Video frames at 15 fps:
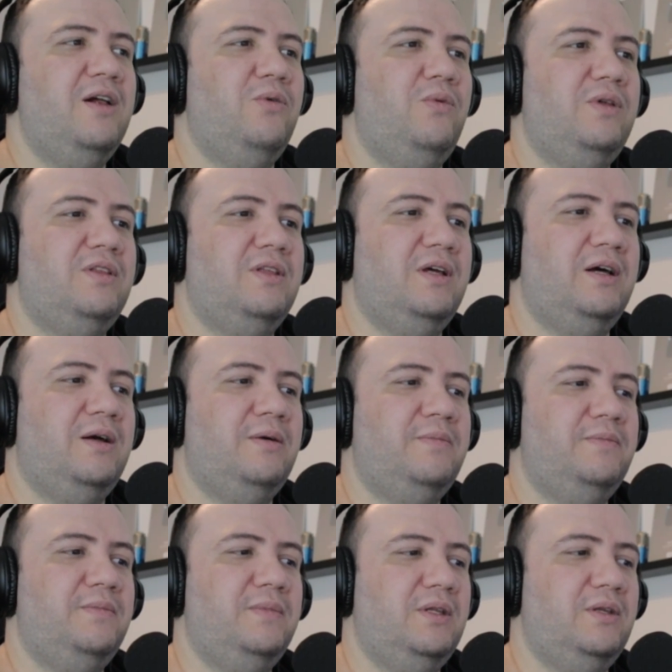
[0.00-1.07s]
with
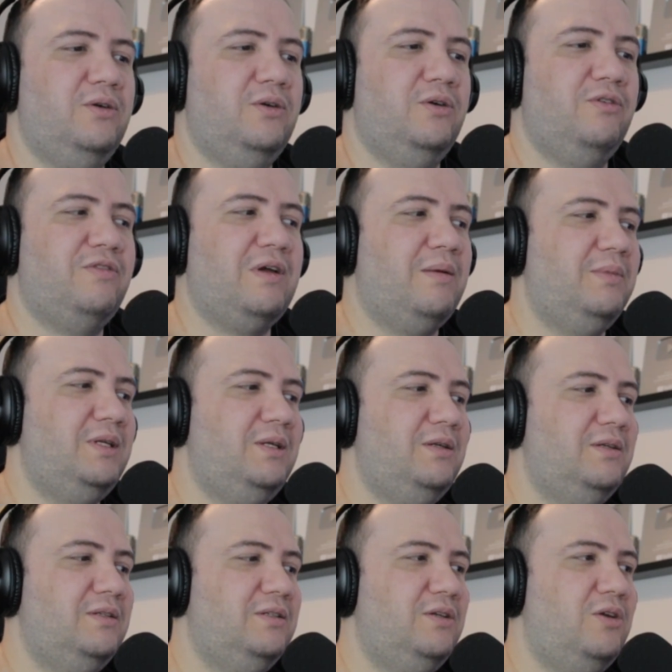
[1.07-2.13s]
her
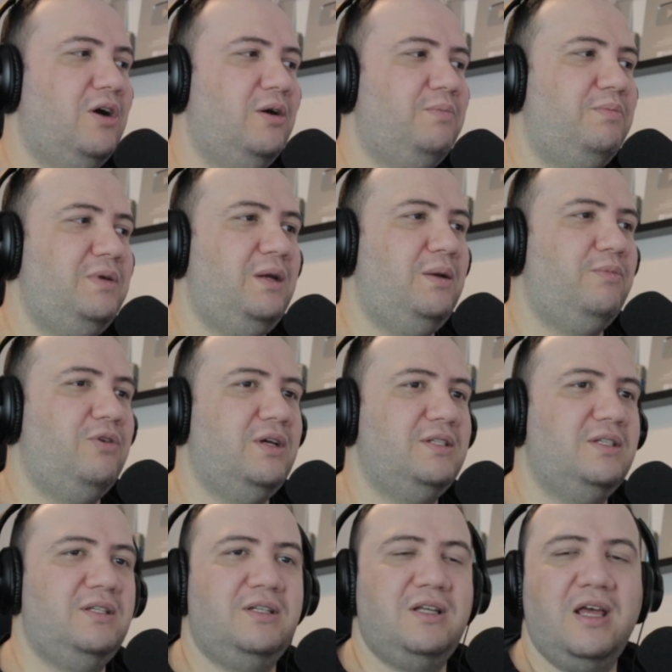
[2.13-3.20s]
family not being
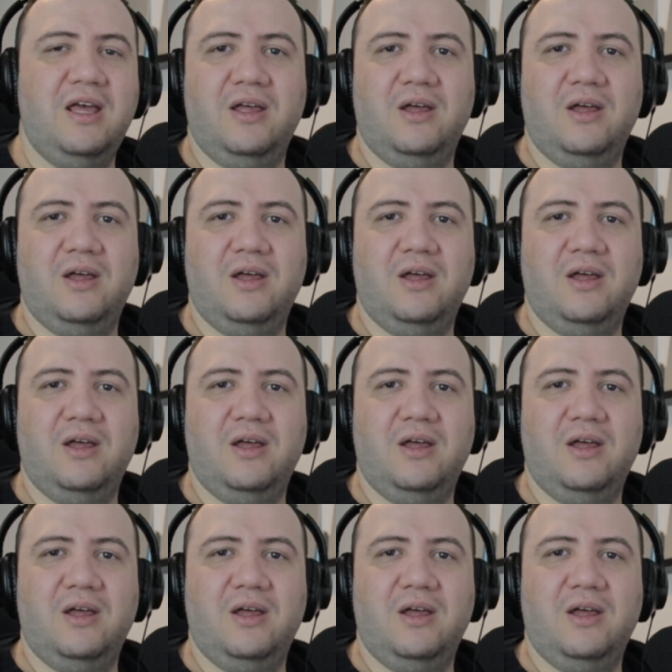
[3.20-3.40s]
present.